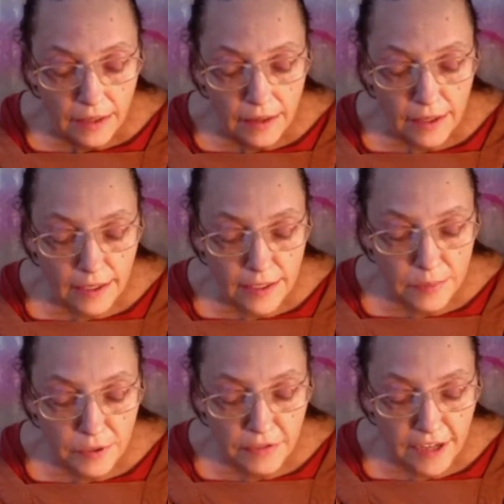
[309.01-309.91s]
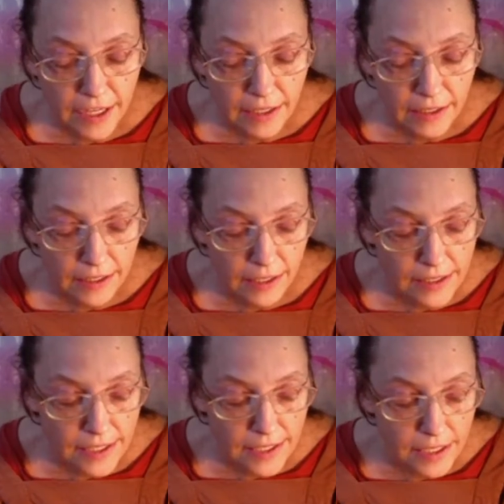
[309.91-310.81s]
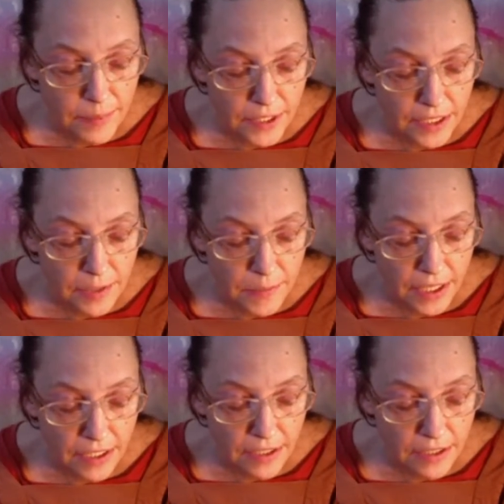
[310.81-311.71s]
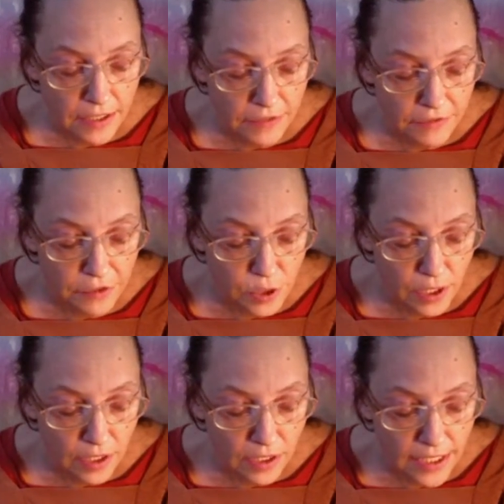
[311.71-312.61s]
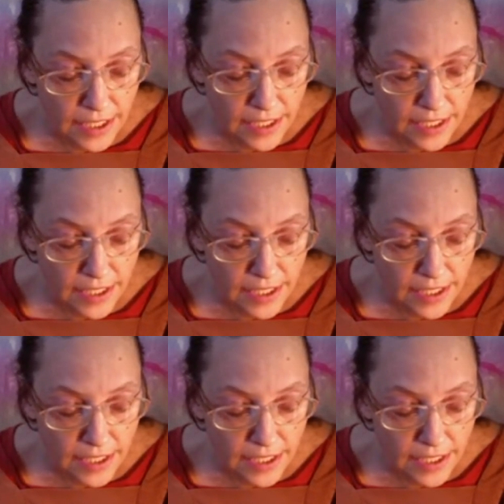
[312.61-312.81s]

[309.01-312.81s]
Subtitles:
This provided a separate